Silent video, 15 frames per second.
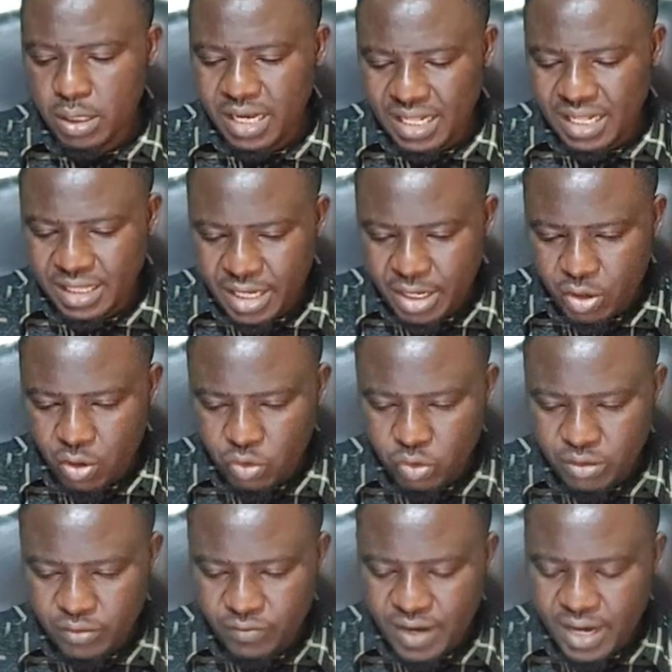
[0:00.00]
Can 3
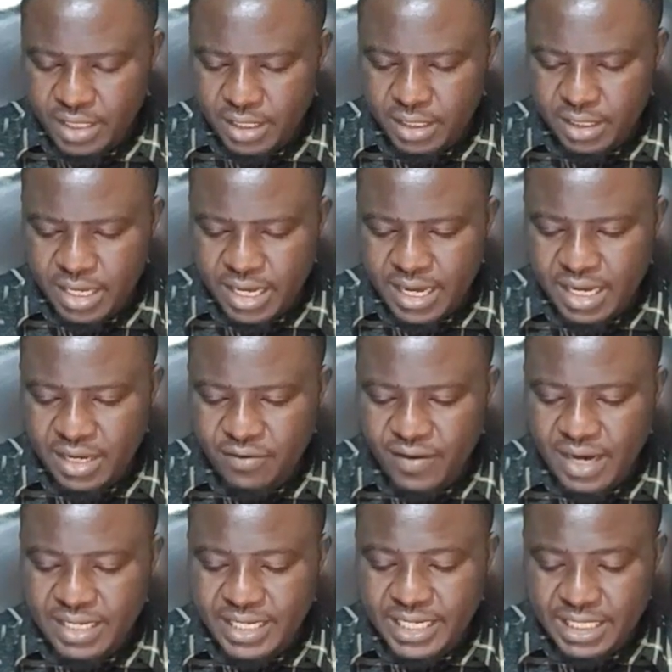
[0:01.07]
also divide? 3 can
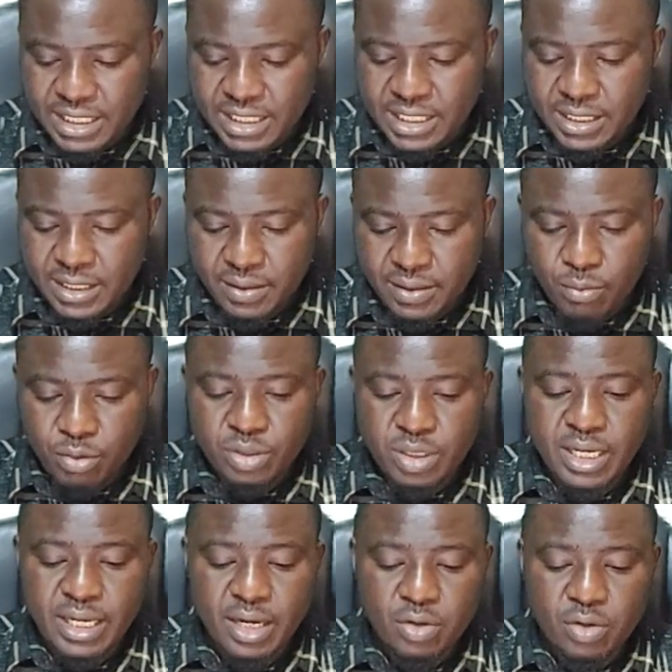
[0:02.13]
divide 30, but
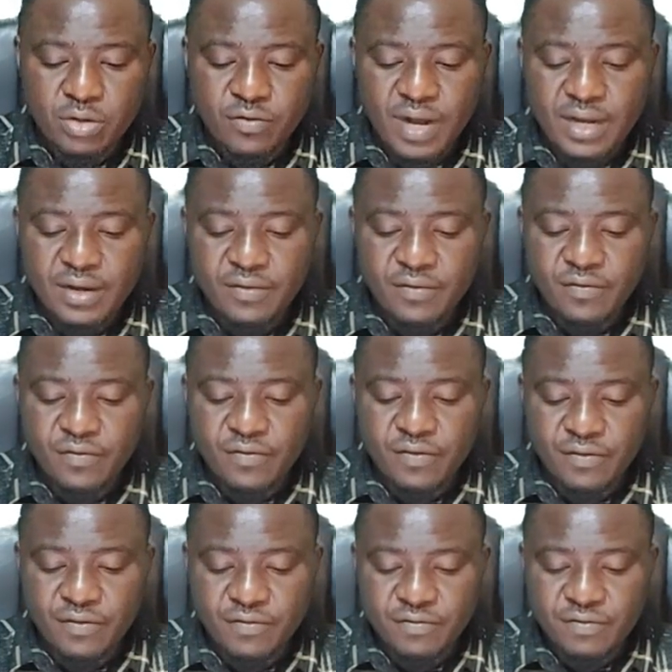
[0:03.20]
3 cannot divide
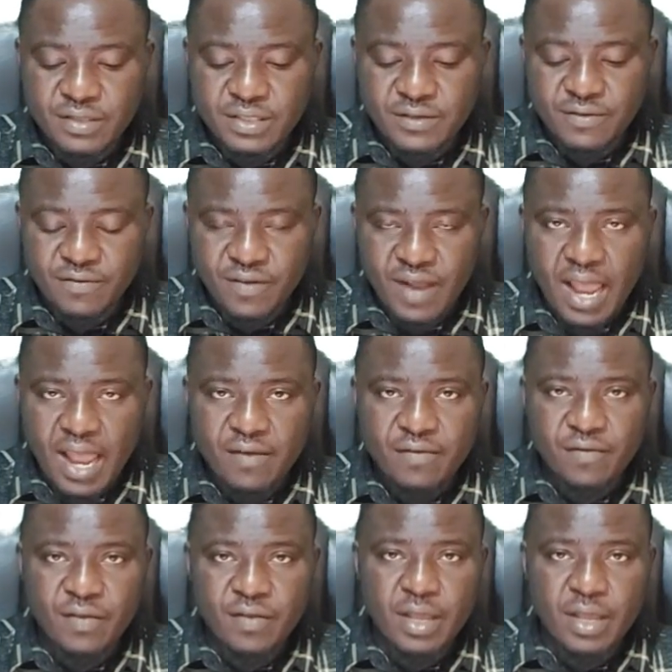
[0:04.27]
55